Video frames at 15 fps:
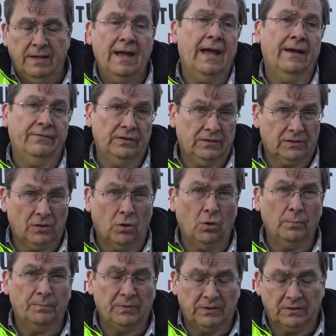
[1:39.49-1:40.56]
have a
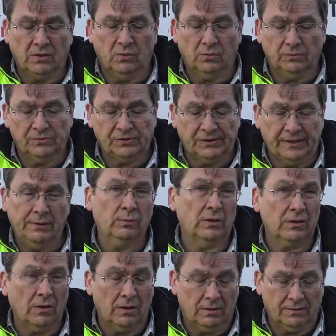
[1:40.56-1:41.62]
soap, the Total C, we'll
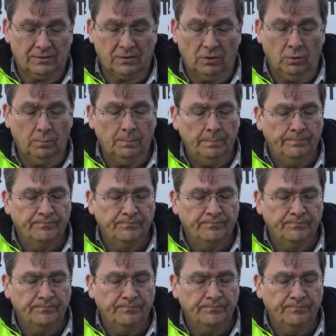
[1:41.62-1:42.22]
call it a soap,